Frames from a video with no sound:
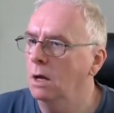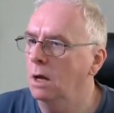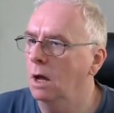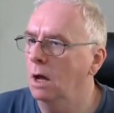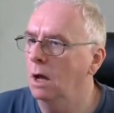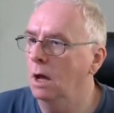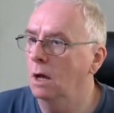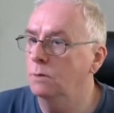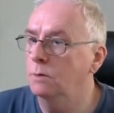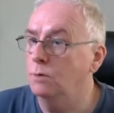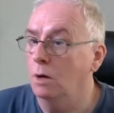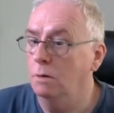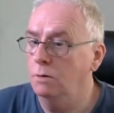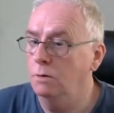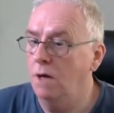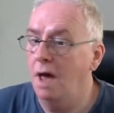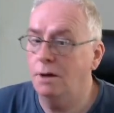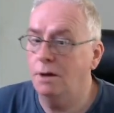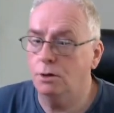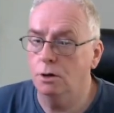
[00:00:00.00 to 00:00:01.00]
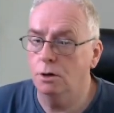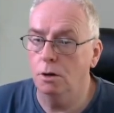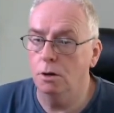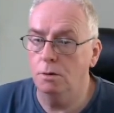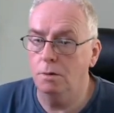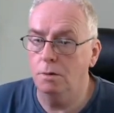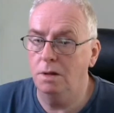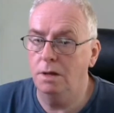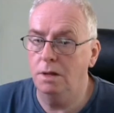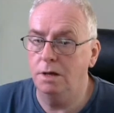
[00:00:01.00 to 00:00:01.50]
So yeah, good
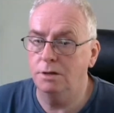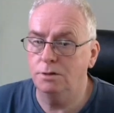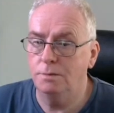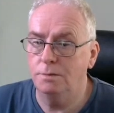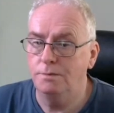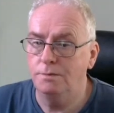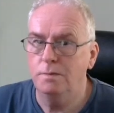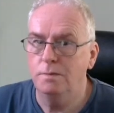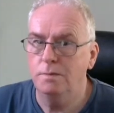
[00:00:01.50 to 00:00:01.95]
luck with it.